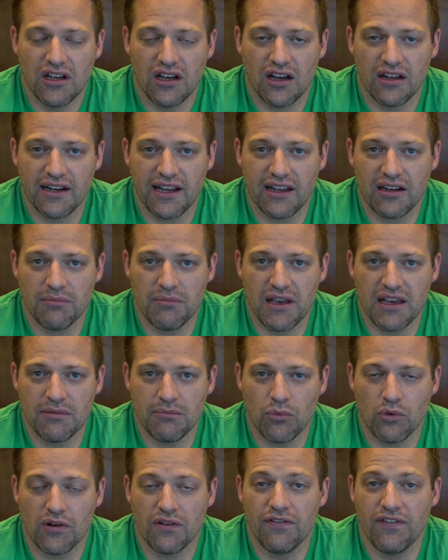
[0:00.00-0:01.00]
on how to make
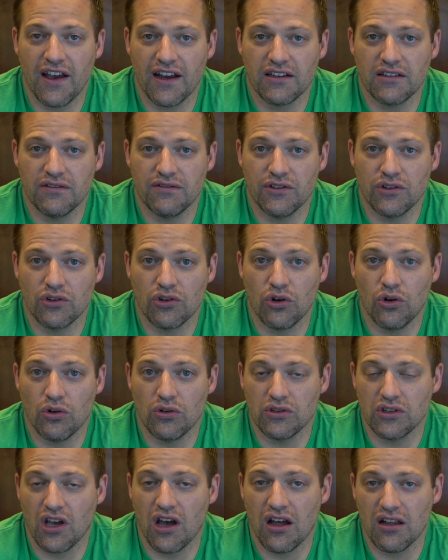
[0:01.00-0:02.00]
more effective your
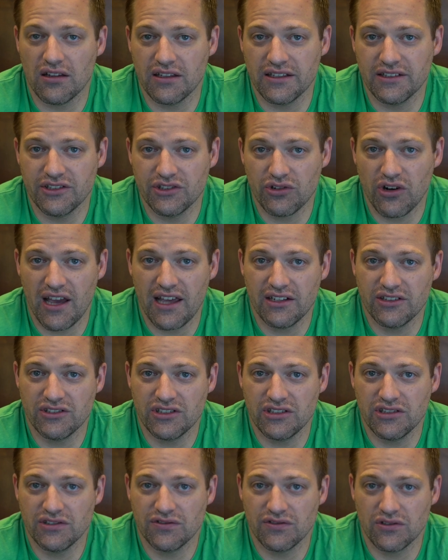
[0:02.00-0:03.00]
cold calling
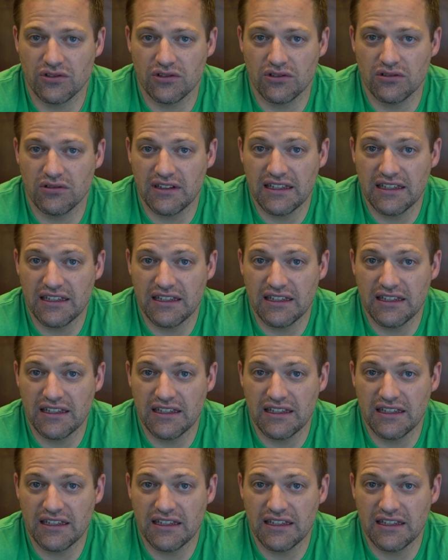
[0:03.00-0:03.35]
strategies for